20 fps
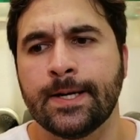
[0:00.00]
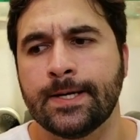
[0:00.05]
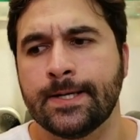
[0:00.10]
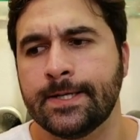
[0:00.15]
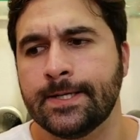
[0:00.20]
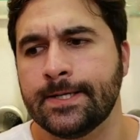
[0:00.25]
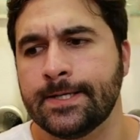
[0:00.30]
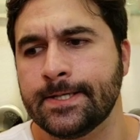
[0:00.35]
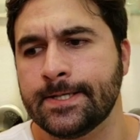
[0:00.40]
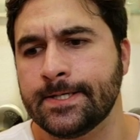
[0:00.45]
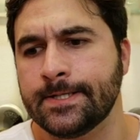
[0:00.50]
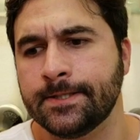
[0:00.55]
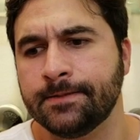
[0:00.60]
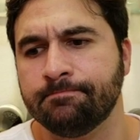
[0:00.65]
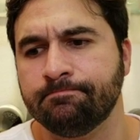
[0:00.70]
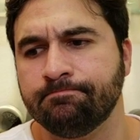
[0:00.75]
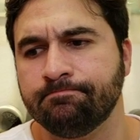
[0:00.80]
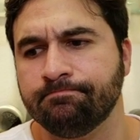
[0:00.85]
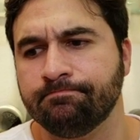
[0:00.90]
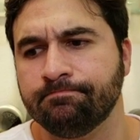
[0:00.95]

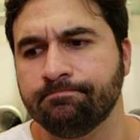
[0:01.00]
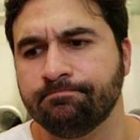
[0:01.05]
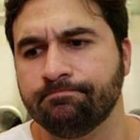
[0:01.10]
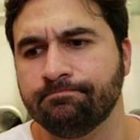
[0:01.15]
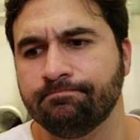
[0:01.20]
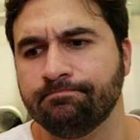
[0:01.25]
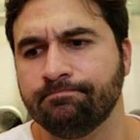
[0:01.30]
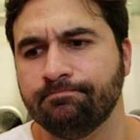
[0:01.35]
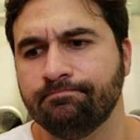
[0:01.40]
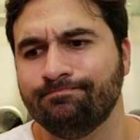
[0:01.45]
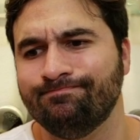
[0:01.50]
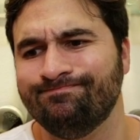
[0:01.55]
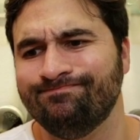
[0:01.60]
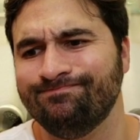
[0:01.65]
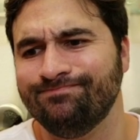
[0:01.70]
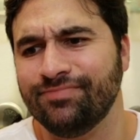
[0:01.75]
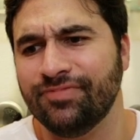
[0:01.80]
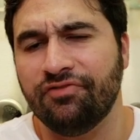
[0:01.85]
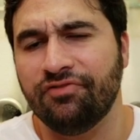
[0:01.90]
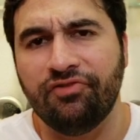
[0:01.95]
um,
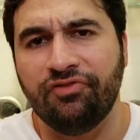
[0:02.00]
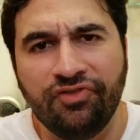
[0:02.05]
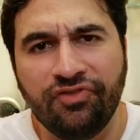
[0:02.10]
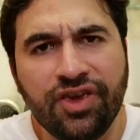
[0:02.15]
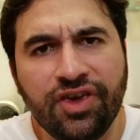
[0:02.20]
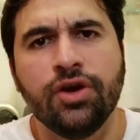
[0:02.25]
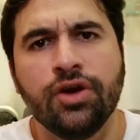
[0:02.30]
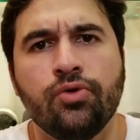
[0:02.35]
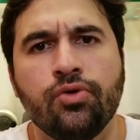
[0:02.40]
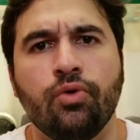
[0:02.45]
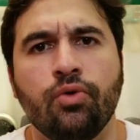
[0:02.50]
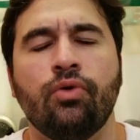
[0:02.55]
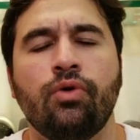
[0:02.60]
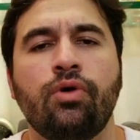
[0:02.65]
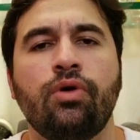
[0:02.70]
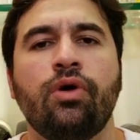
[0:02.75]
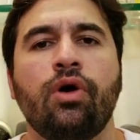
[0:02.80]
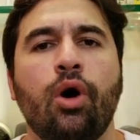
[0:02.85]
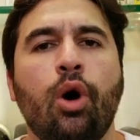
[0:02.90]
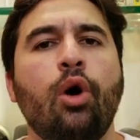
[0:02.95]
view
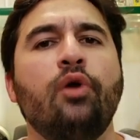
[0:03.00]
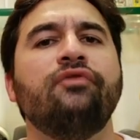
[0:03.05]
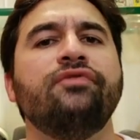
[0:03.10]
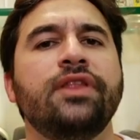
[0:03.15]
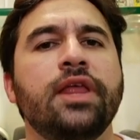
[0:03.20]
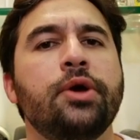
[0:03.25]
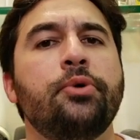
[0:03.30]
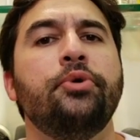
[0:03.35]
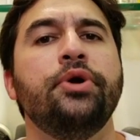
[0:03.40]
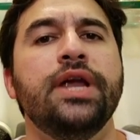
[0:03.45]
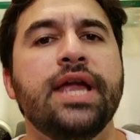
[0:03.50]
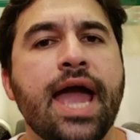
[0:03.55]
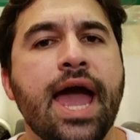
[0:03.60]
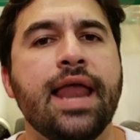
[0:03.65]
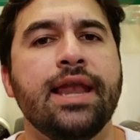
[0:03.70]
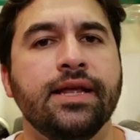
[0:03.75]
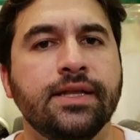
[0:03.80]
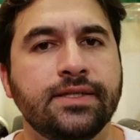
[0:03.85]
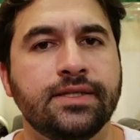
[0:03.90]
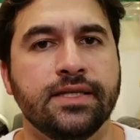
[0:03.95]
of the
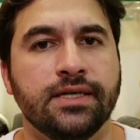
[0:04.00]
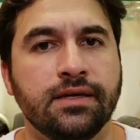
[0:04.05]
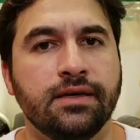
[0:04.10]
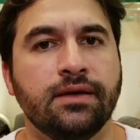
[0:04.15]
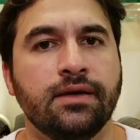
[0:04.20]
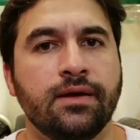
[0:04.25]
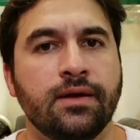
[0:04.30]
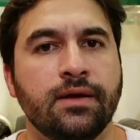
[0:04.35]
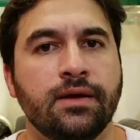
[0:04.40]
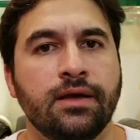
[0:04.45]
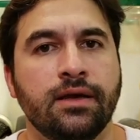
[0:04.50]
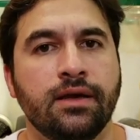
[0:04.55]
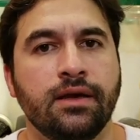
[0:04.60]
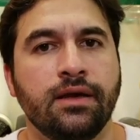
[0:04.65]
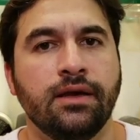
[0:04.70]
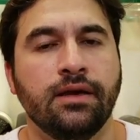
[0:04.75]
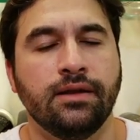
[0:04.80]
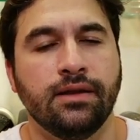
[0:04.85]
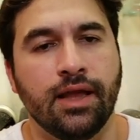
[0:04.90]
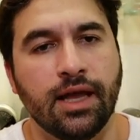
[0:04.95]
reality
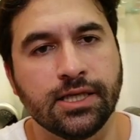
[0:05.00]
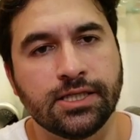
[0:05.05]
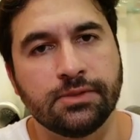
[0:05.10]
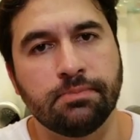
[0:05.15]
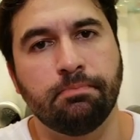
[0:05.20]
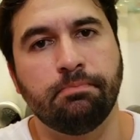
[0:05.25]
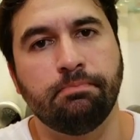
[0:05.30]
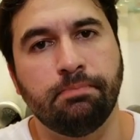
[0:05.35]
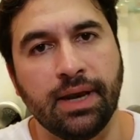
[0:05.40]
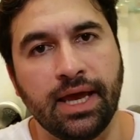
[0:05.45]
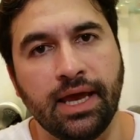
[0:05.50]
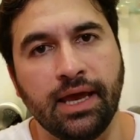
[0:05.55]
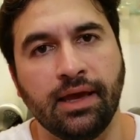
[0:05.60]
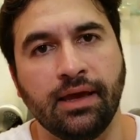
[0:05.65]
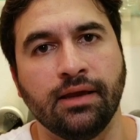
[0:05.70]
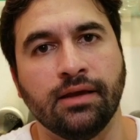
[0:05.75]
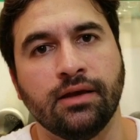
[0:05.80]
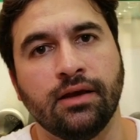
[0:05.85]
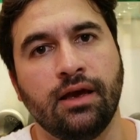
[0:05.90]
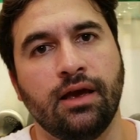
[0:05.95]
that's
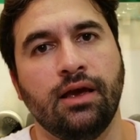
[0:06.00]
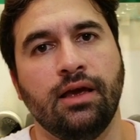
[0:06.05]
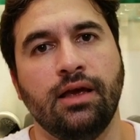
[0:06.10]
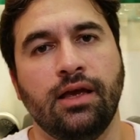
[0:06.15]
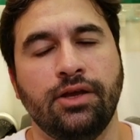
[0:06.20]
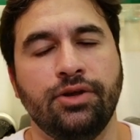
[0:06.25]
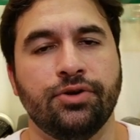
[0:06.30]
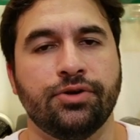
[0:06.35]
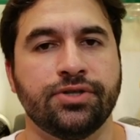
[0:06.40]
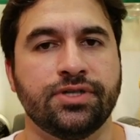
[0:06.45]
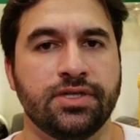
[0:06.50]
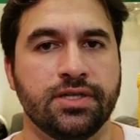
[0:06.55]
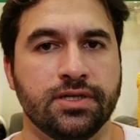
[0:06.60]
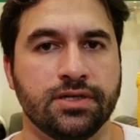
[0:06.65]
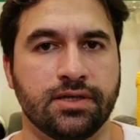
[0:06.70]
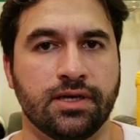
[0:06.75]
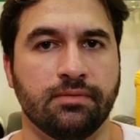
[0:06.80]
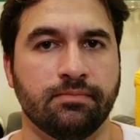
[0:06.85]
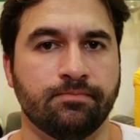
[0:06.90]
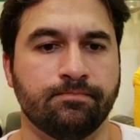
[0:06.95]
playing in your
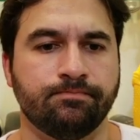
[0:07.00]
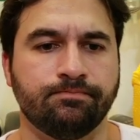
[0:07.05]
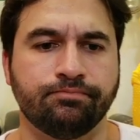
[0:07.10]
system.